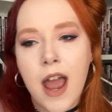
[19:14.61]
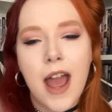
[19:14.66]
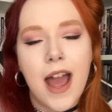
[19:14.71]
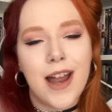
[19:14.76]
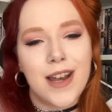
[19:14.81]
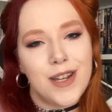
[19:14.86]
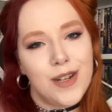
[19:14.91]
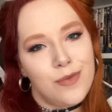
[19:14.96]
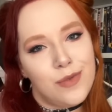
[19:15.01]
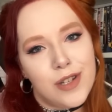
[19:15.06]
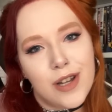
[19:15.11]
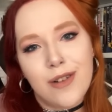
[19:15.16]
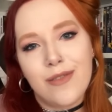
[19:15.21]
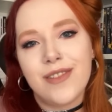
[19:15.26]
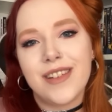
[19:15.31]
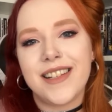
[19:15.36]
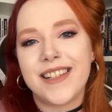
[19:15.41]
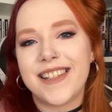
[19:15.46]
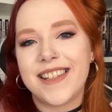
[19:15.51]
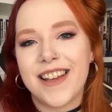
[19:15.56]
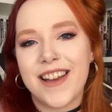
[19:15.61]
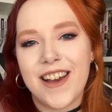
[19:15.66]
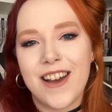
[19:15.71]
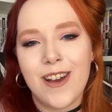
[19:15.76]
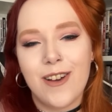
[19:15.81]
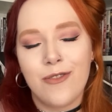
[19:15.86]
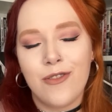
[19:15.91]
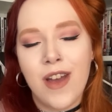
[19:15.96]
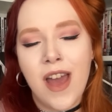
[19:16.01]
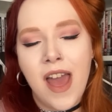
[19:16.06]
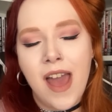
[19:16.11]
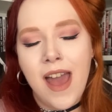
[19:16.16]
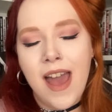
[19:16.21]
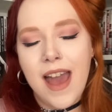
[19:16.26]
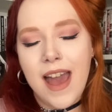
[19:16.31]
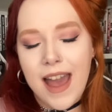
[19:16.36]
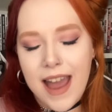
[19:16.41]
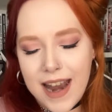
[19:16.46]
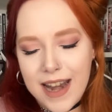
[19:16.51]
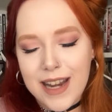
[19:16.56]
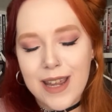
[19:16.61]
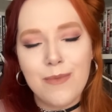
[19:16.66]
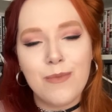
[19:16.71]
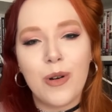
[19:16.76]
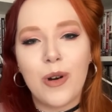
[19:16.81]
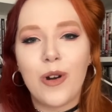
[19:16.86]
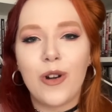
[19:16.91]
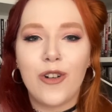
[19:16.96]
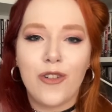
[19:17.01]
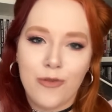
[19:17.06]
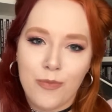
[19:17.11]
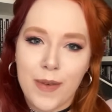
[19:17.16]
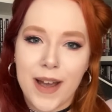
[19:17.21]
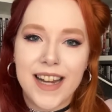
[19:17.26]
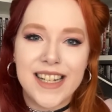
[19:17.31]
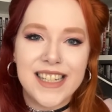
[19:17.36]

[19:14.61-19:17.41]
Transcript: and you don't deserve any more of my